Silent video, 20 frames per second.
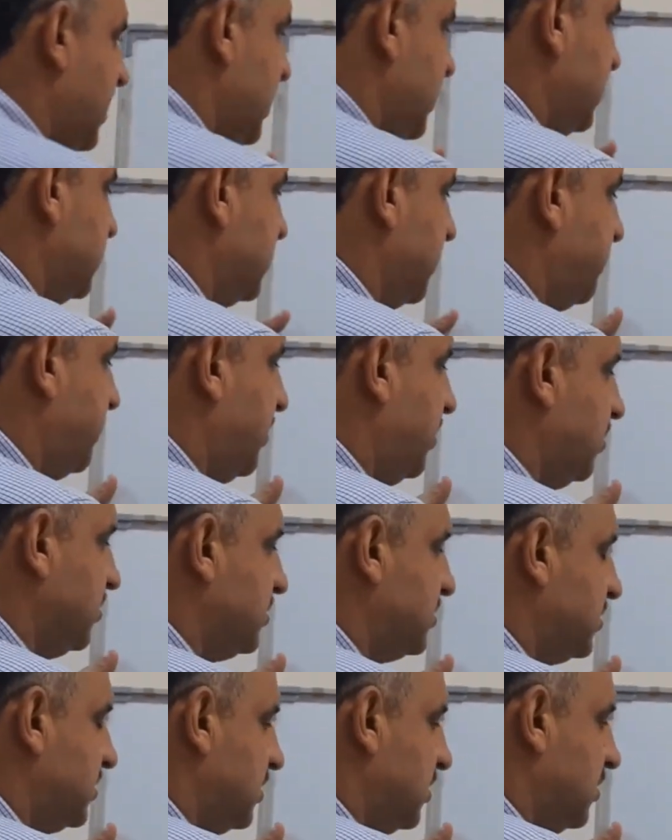
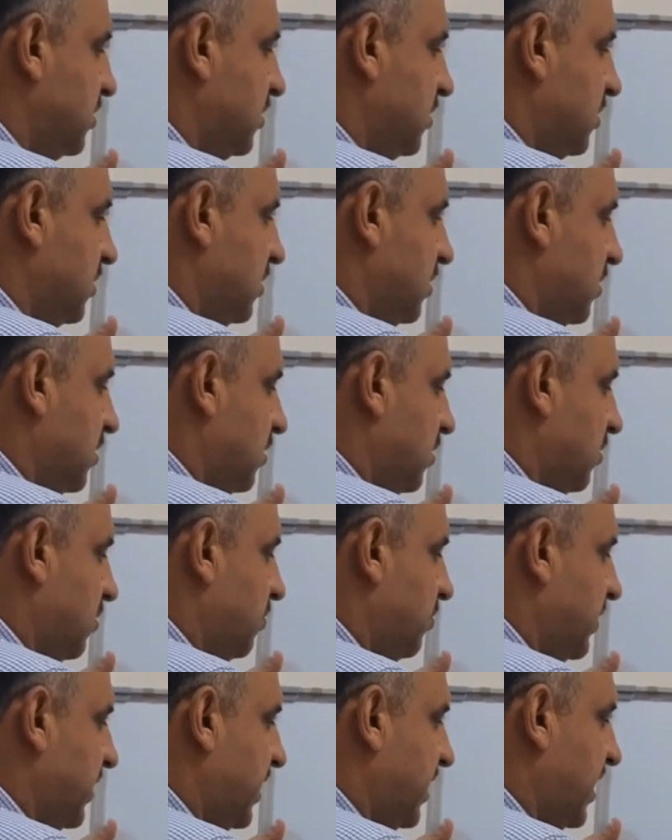Suppose
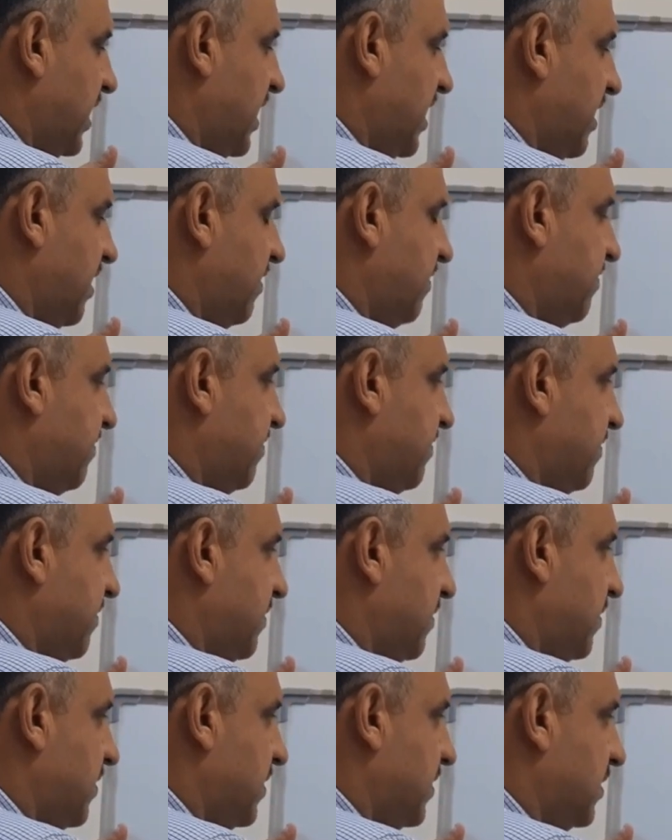we have
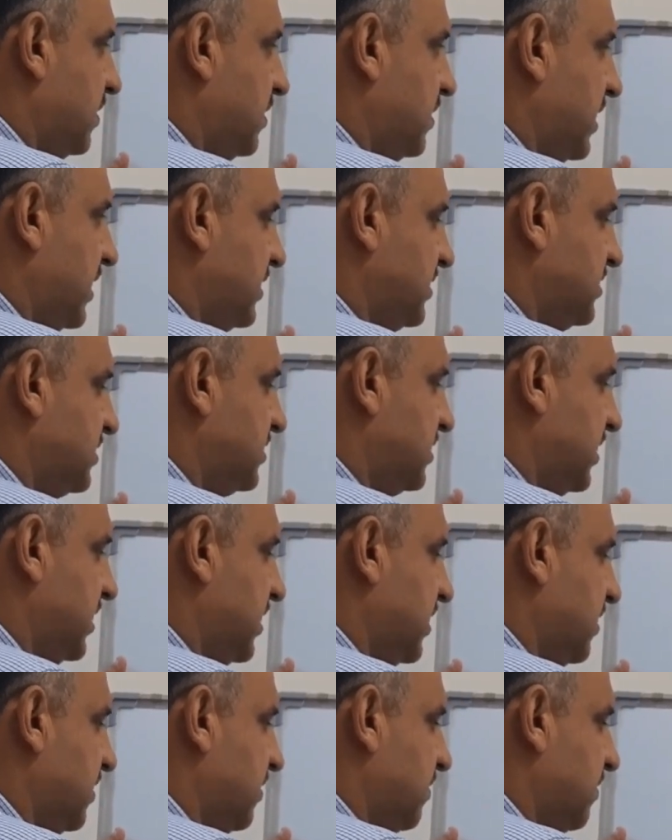this here.